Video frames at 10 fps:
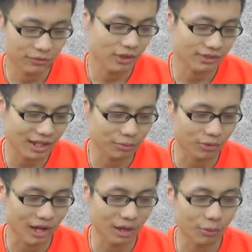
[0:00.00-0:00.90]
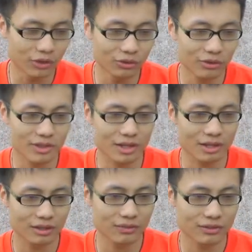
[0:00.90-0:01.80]
For example, I went to
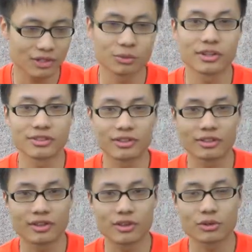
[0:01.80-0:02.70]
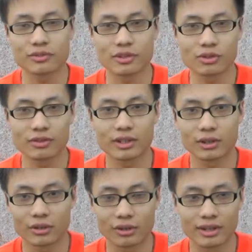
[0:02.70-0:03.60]
the Career Center in the University of
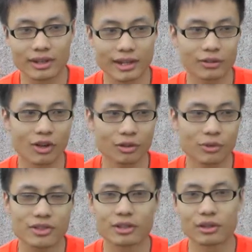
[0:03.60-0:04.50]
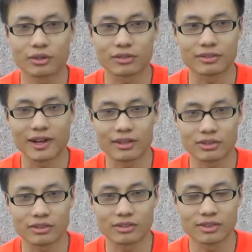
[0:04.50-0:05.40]
Illinois and talked with a lot of
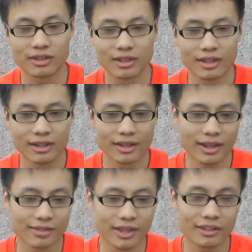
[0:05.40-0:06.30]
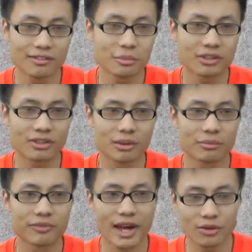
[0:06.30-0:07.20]
advisors. And they give me
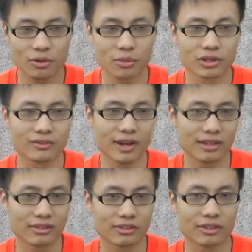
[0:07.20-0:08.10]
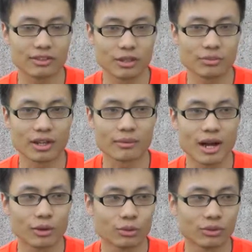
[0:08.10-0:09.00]
some valuable advices and tips on
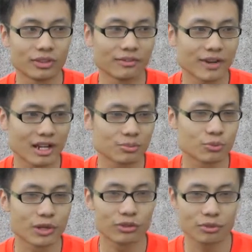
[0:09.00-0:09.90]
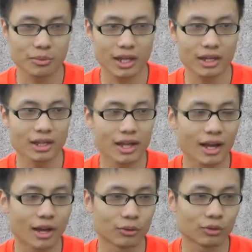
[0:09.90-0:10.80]
how to develop resume,
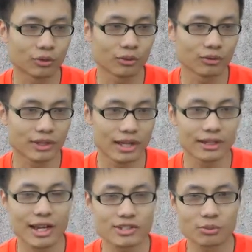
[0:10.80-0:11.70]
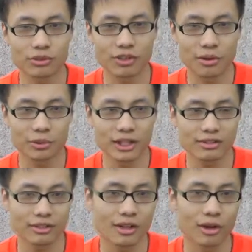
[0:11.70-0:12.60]
how to get connection with
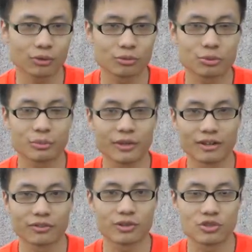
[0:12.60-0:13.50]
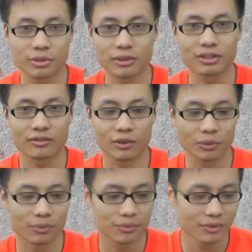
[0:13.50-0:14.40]
companies, and how to prepare for a job interview.